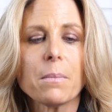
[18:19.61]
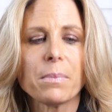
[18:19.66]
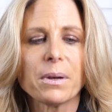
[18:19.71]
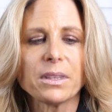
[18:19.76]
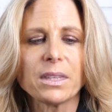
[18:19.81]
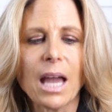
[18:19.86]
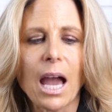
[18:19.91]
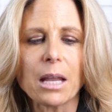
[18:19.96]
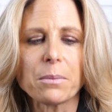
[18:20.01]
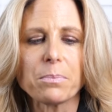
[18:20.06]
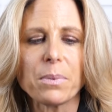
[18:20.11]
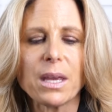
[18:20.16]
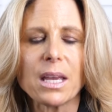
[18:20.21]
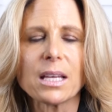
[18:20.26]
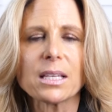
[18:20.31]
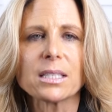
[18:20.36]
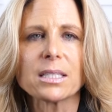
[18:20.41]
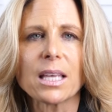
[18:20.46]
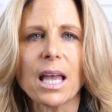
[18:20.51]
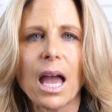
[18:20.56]
But that
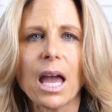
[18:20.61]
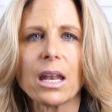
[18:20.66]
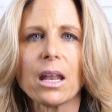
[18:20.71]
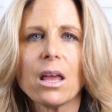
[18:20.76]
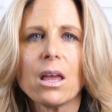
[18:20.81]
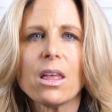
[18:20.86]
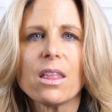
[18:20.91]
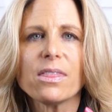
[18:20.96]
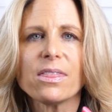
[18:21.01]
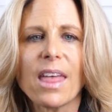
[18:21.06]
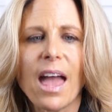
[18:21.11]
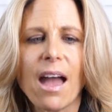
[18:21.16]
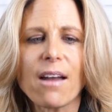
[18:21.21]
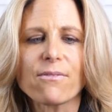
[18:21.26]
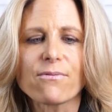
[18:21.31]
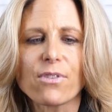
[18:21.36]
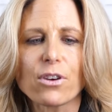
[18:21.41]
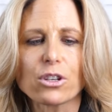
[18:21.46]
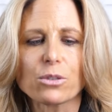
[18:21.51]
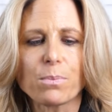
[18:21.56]
being said,
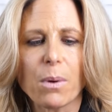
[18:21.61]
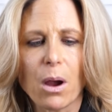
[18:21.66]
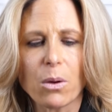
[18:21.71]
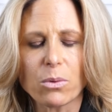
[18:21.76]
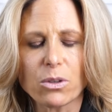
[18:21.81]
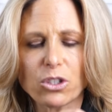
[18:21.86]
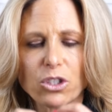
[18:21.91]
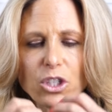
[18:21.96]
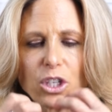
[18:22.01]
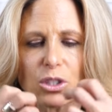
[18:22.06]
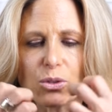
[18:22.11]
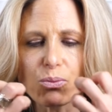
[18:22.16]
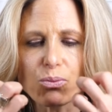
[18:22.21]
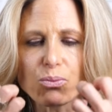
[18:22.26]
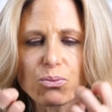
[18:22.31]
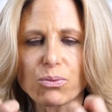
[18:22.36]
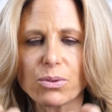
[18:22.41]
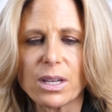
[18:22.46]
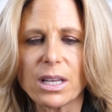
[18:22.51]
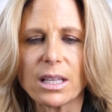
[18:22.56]
that first part was just
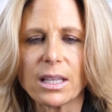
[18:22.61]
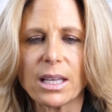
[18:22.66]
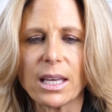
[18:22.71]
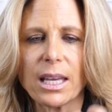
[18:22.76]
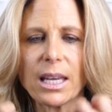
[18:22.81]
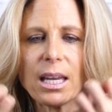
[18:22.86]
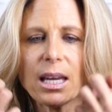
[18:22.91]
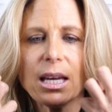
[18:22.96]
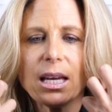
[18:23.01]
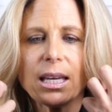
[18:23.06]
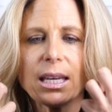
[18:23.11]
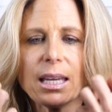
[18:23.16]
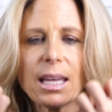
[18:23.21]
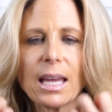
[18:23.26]
really